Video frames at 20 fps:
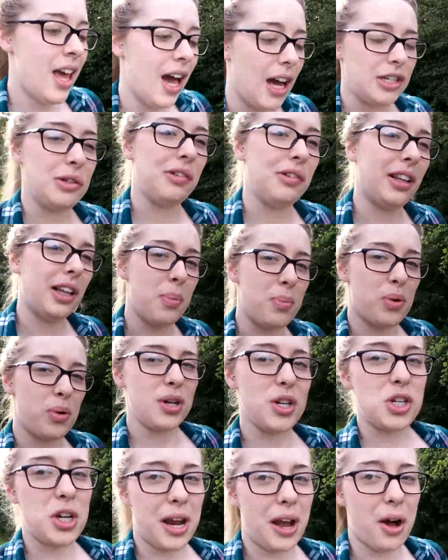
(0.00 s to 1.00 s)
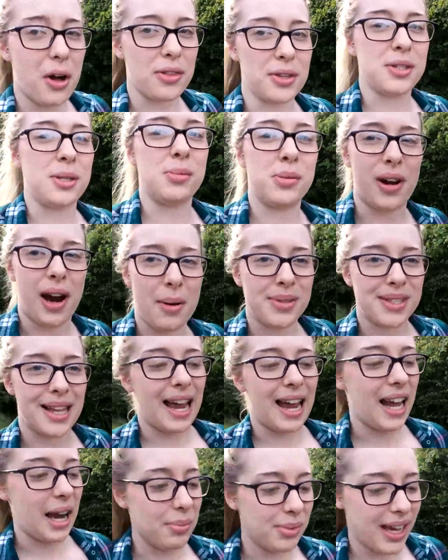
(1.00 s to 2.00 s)
I do really appreciate all the subscribers
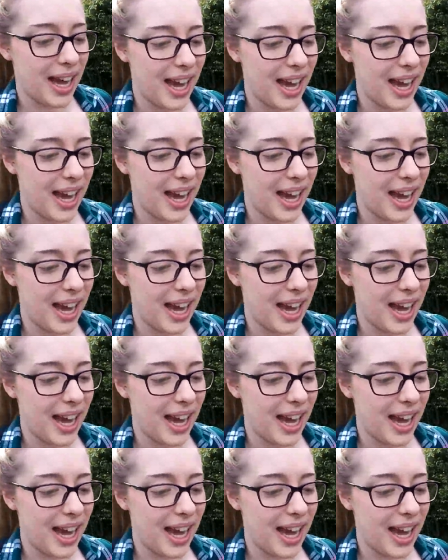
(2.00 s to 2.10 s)
that I am